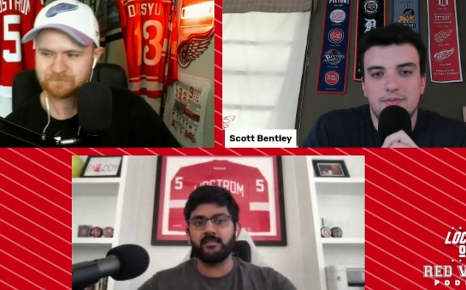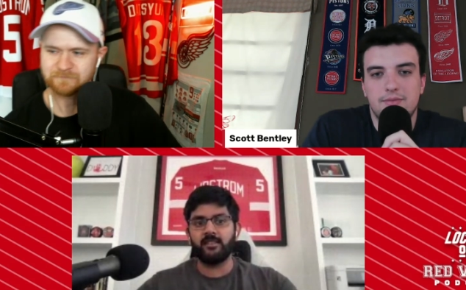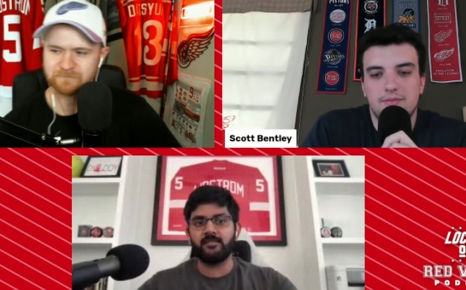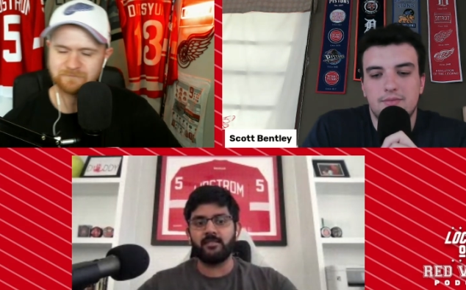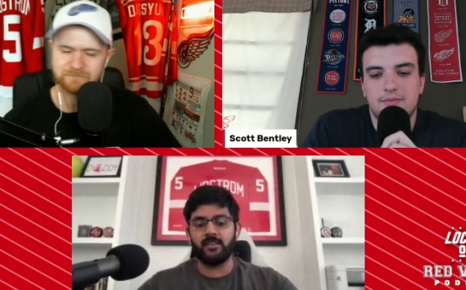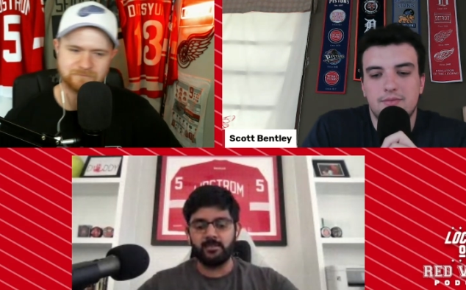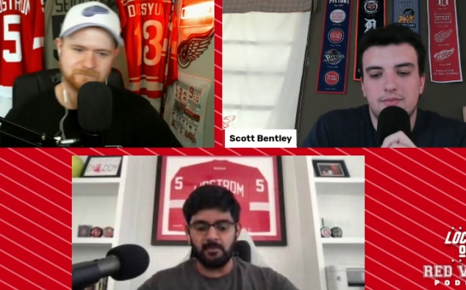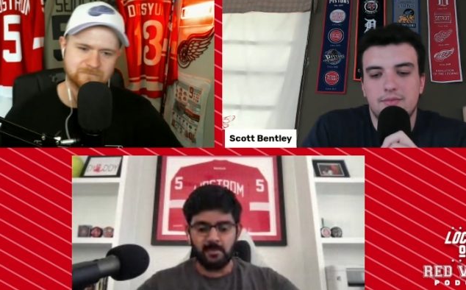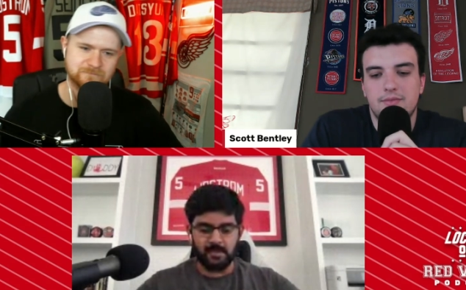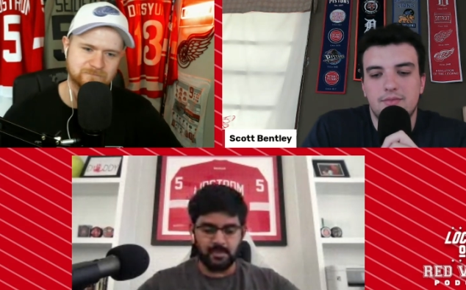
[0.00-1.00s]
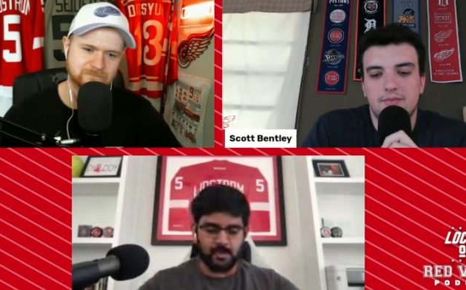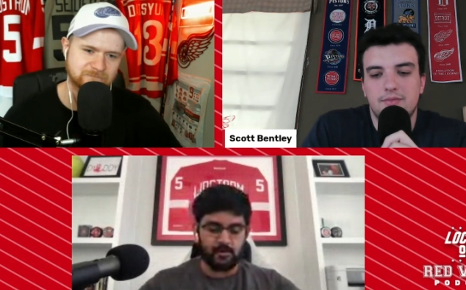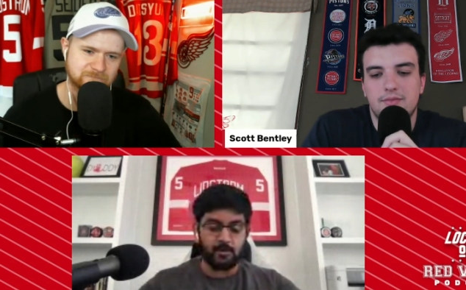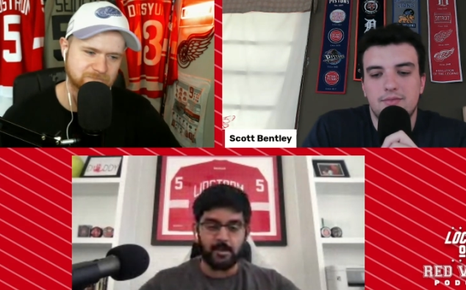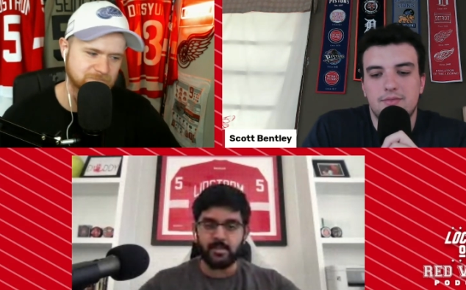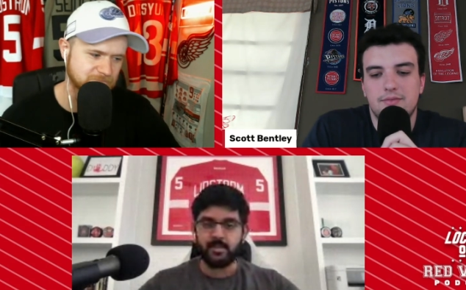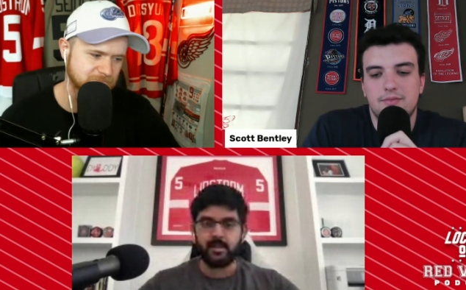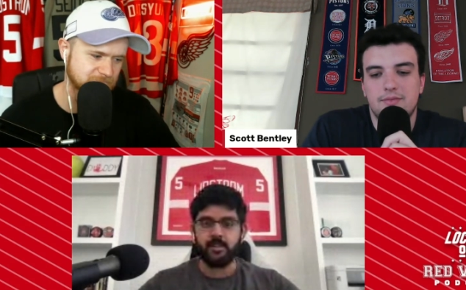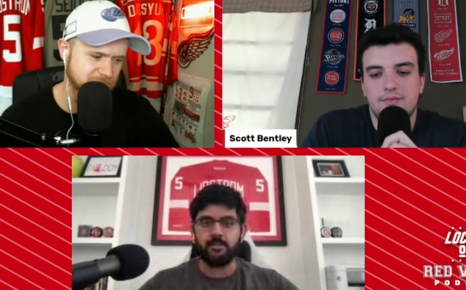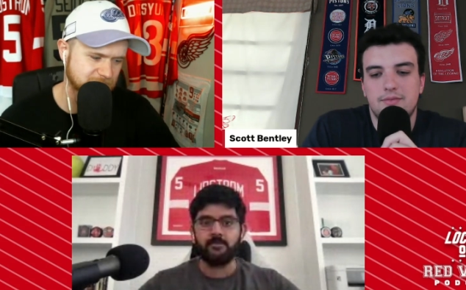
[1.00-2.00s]
Speaker 1: as as you mentioned, everybody's got a
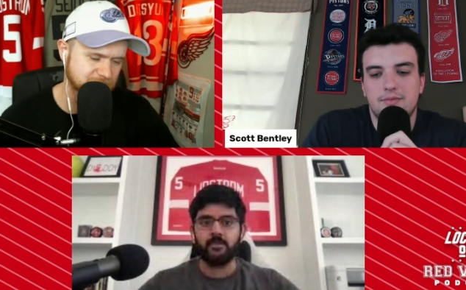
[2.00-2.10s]
different